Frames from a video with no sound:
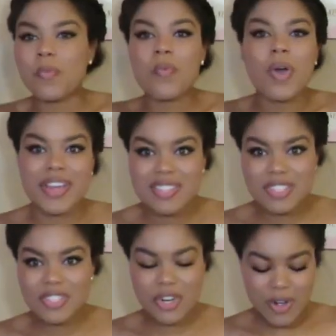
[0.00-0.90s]

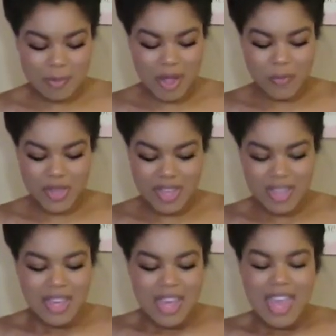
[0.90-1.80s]
once during my
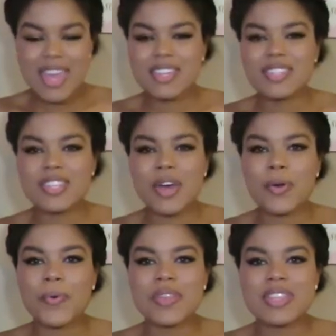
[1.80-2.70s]
week. And
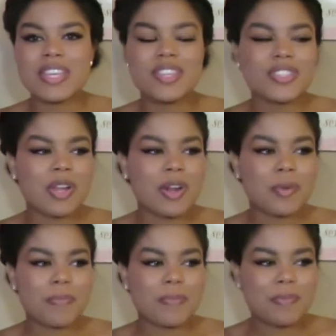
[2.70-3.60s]
so these
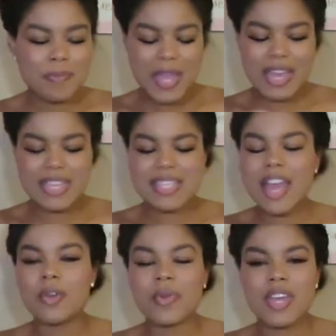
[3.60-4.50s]
are panties,
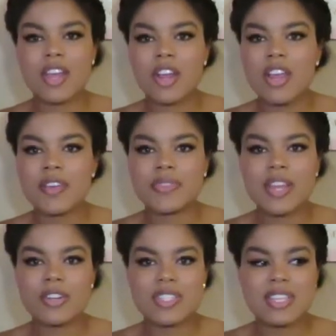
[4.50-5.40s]
I don't care if
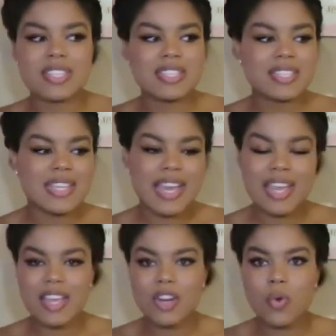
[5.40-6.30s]
there's a
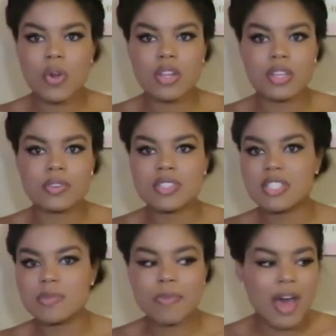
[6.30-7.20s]
stain or a little
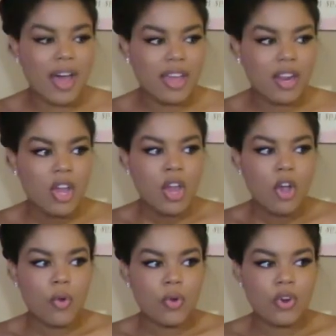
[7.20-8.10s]
spot
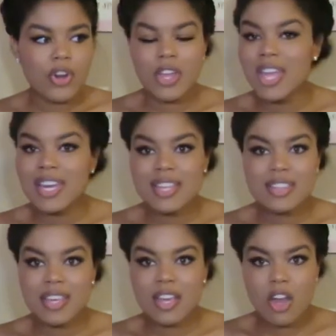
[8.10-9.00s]
or
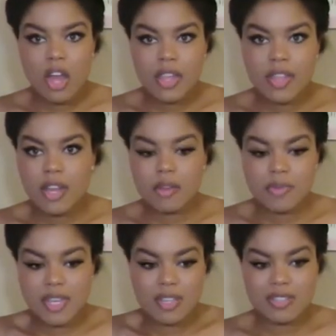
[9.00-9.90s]
anything on there,
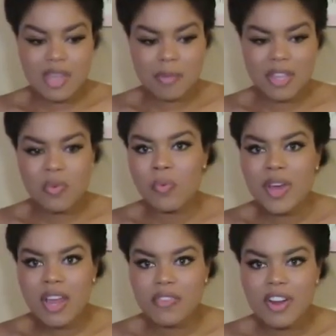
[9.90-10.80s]
because I mean,
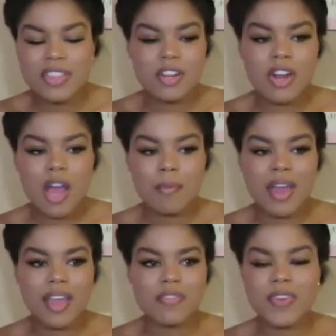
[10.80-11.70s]
whatever. They're not
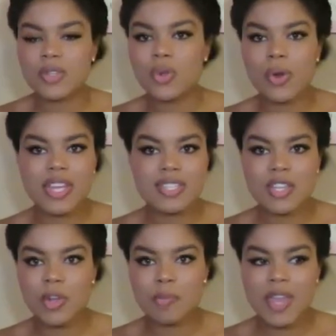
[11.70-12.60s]
my Victoria's
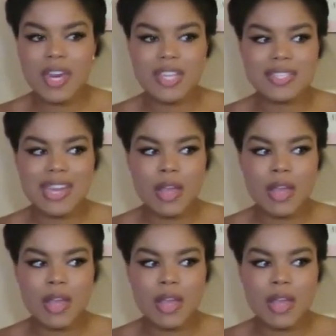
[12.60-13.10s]
Secret panties